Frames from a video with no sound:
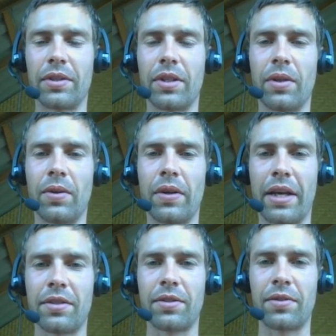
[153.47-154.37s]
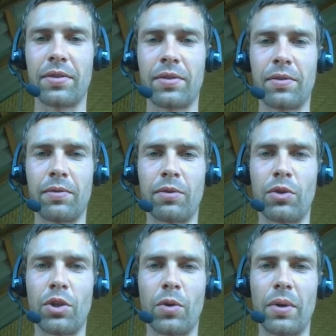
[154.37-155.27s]
slow as to
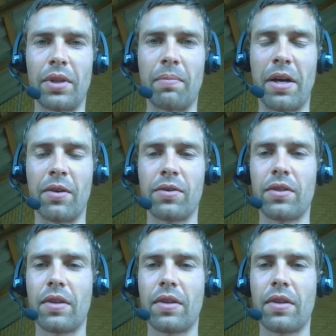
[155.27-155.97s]
show with the mouse,